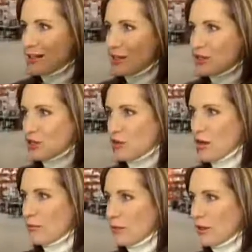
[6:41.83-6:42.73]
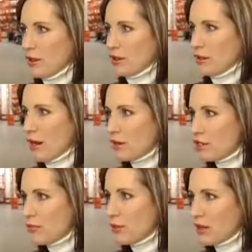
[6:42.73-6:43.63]
Has it shown up in your
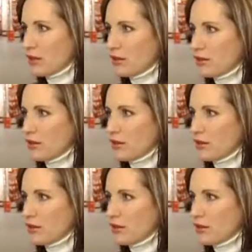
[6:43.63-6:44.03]
energy bill?